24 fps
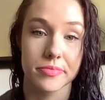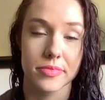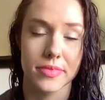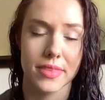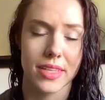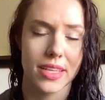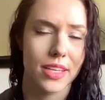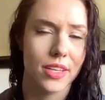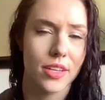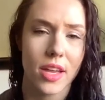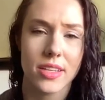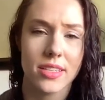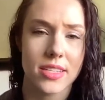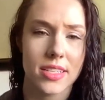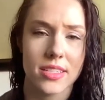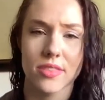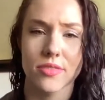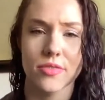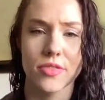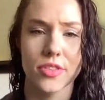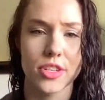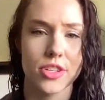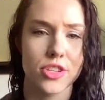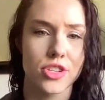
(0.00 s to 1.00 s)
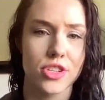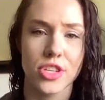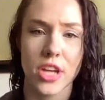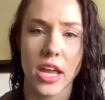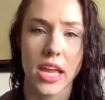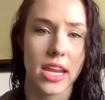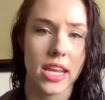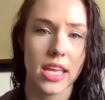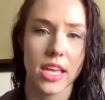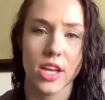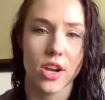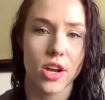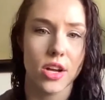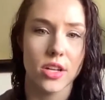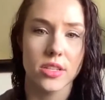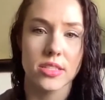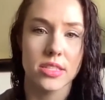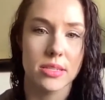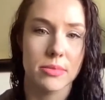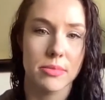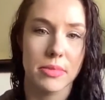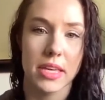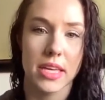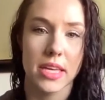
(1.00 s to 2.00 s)
It doesn't feel shady at all
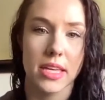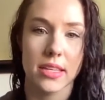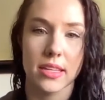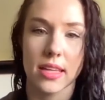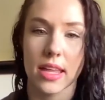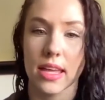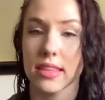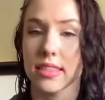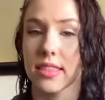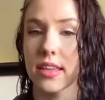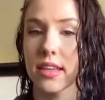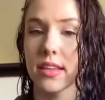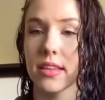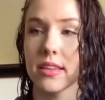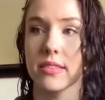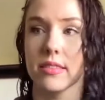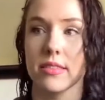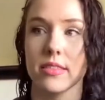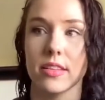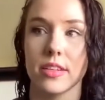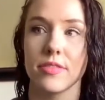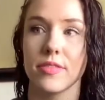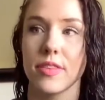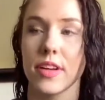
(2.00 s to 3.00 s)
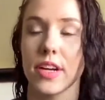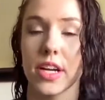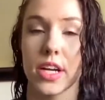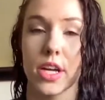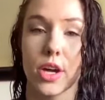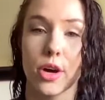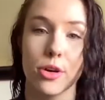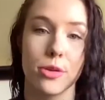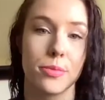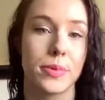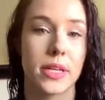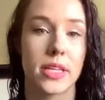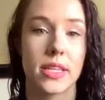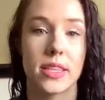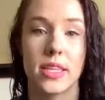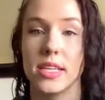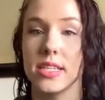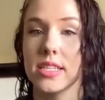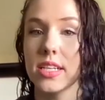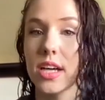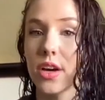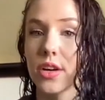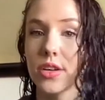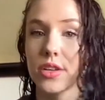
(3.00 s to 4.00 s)
to me. Like they're very open. They
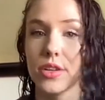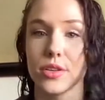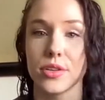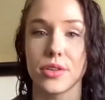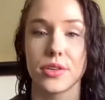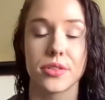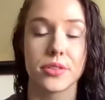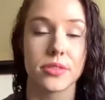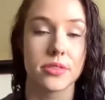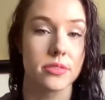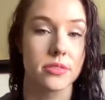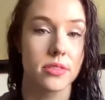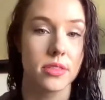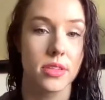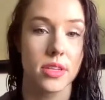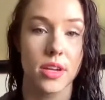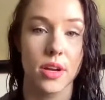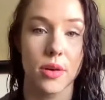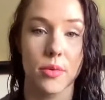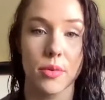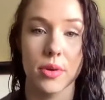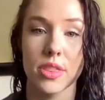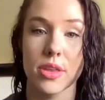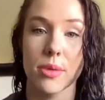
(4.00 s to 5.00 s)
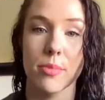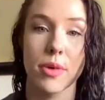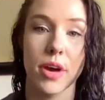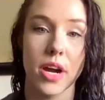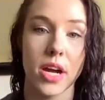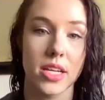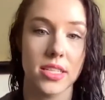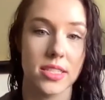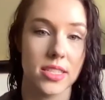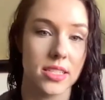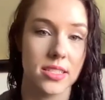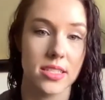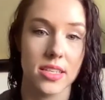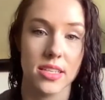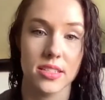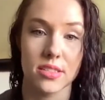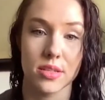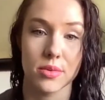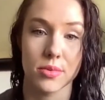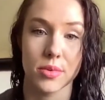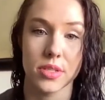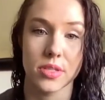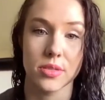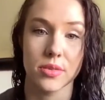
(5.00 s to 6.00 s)
tell you, what the process is
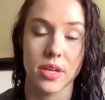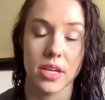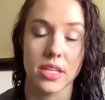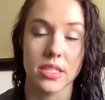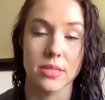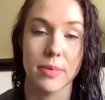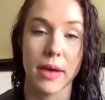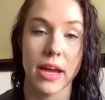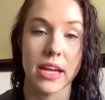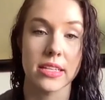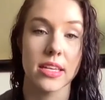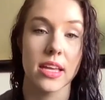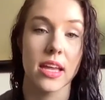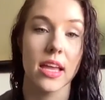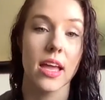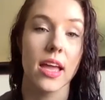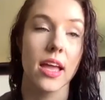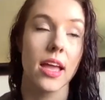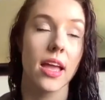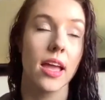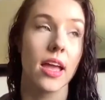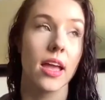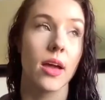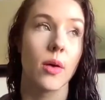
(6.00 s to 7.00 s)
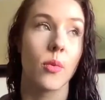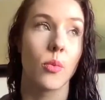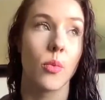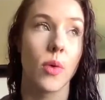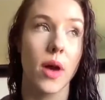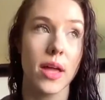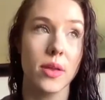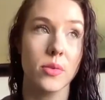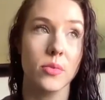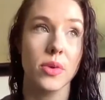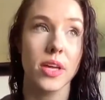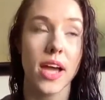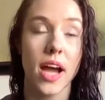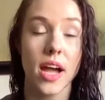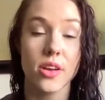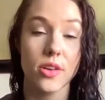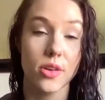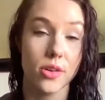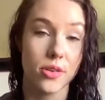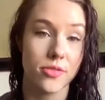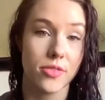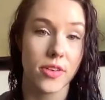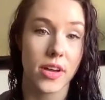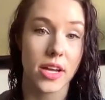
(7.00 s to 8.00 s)
and what to expect. When we got
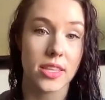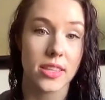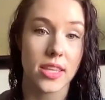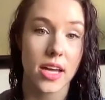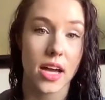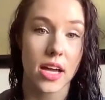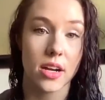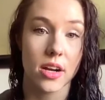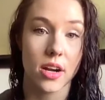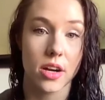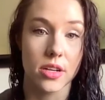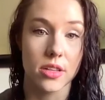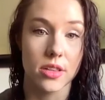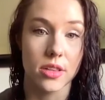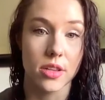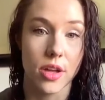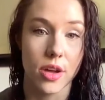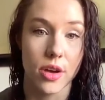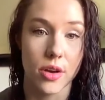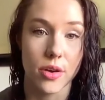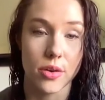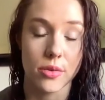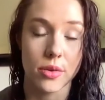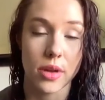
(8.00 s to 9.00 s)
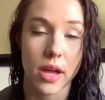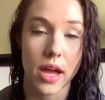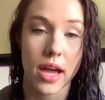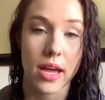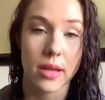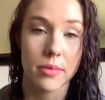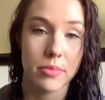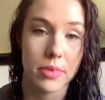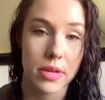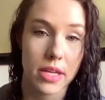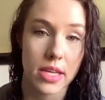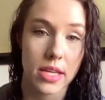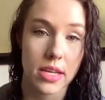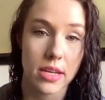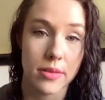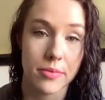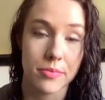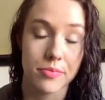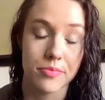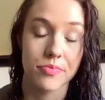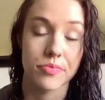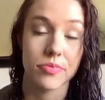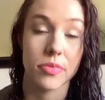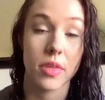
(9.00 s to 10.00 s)
notified that our loan had been
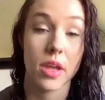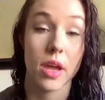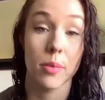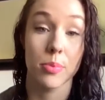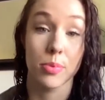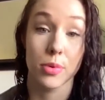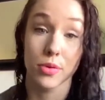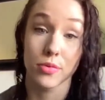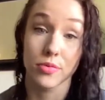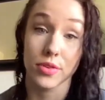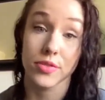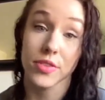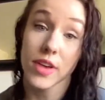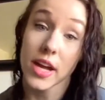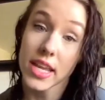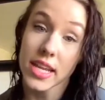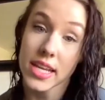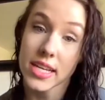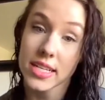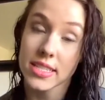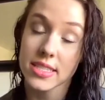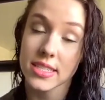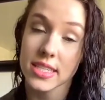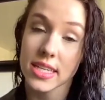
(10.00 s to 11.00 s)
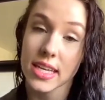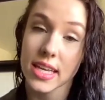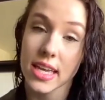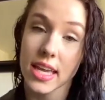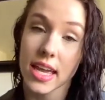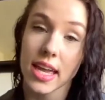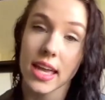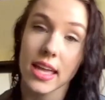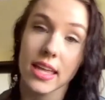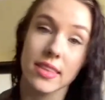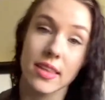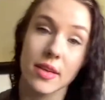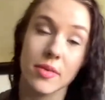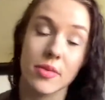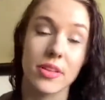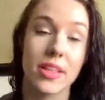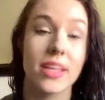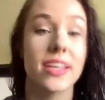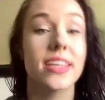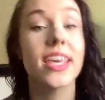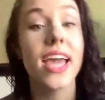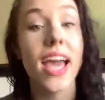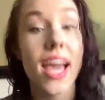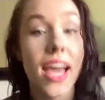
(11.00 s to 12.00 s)
approved for financing and they were
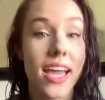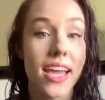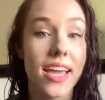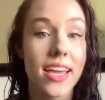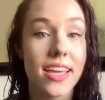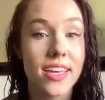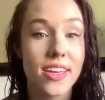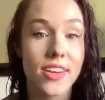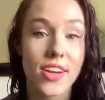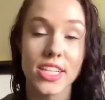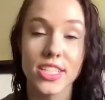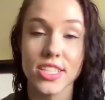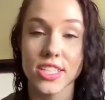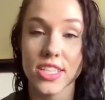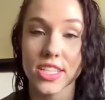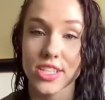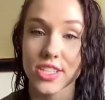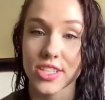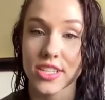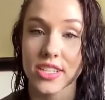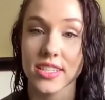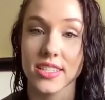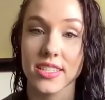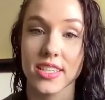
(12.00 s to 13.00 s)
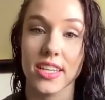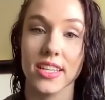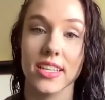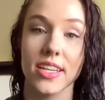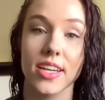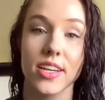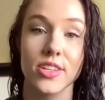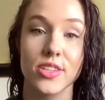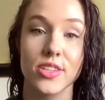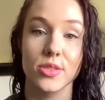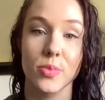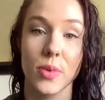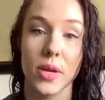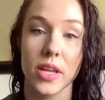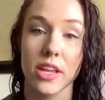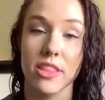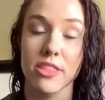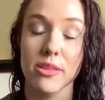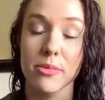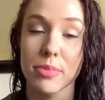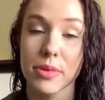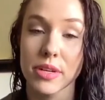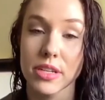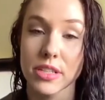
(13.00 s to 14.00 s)
like, yay, congratulations. Like now you wait on
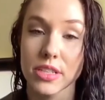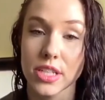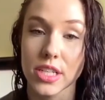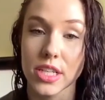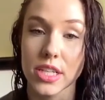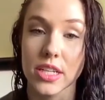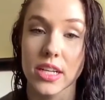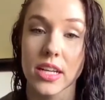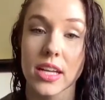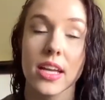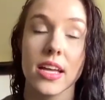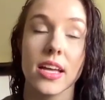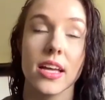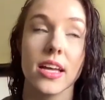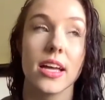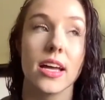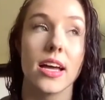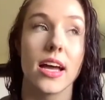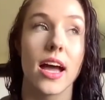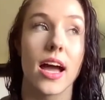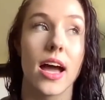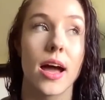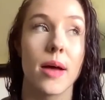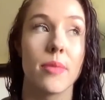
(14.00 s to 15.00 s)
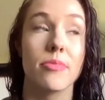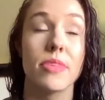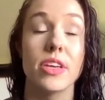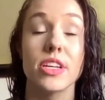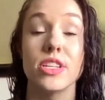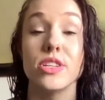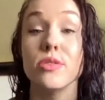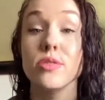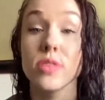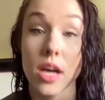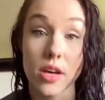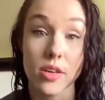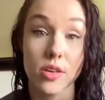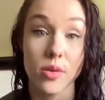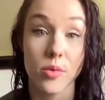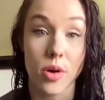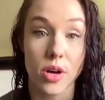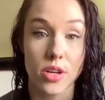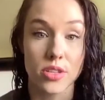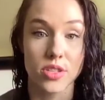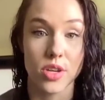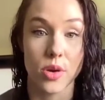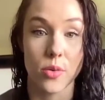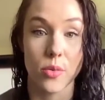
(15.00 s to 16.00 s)
the builder. They do tell you
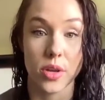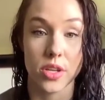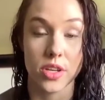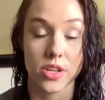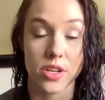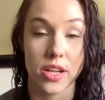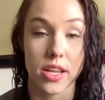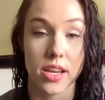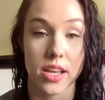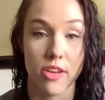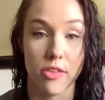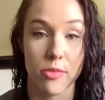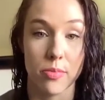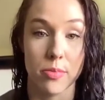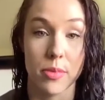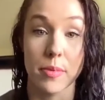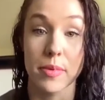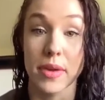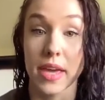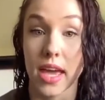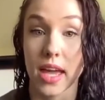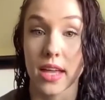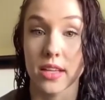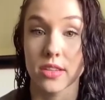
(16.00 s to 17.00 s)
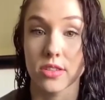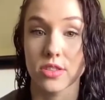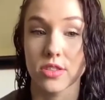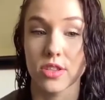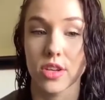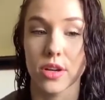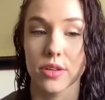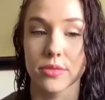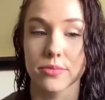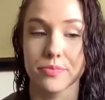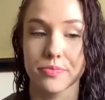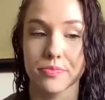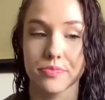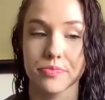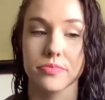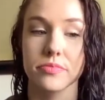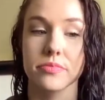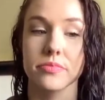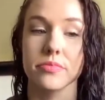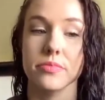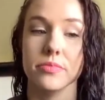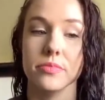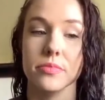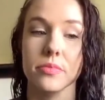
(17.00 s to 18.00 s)
also when you're going to hear from them again. So
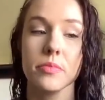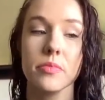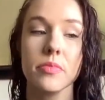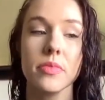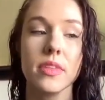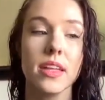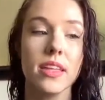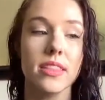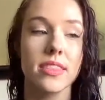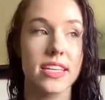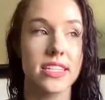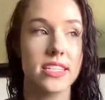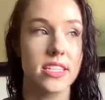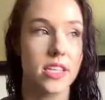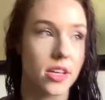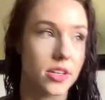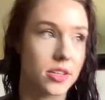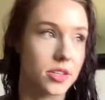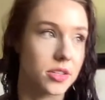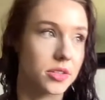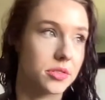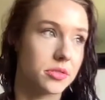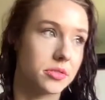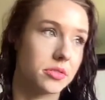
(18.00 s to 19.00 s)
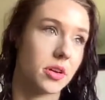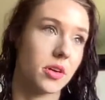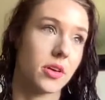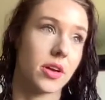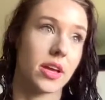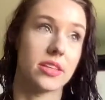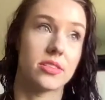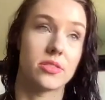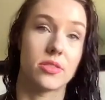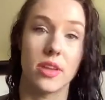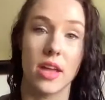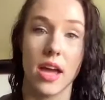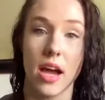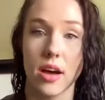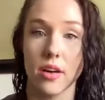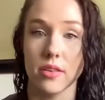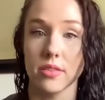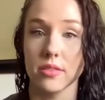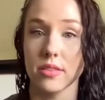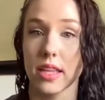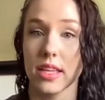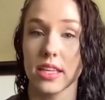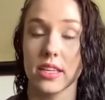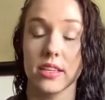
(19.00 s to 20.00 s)
they tell you, okay, so
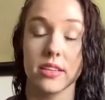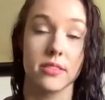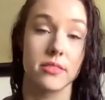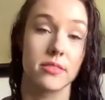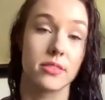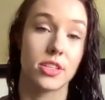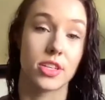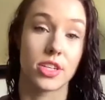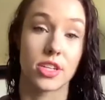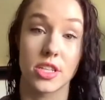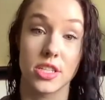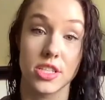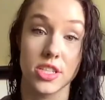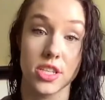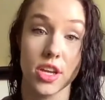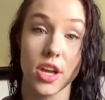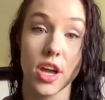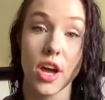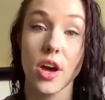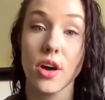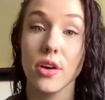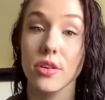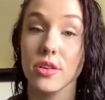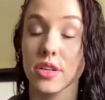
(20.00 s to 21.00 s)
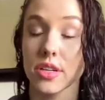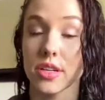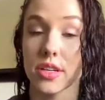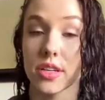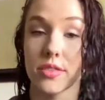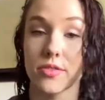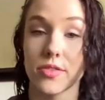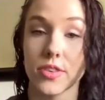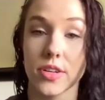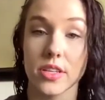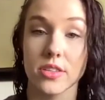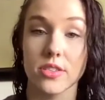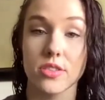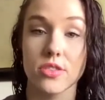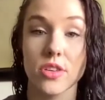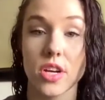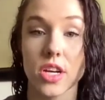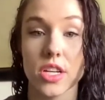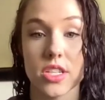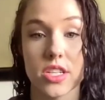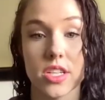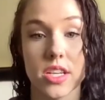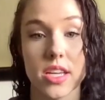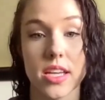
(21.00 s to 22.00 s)
now like you're good to go. You're good for
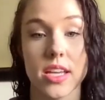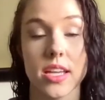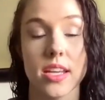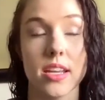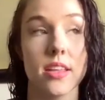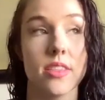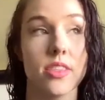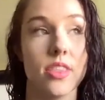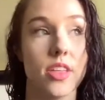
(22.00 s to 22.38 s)
construction.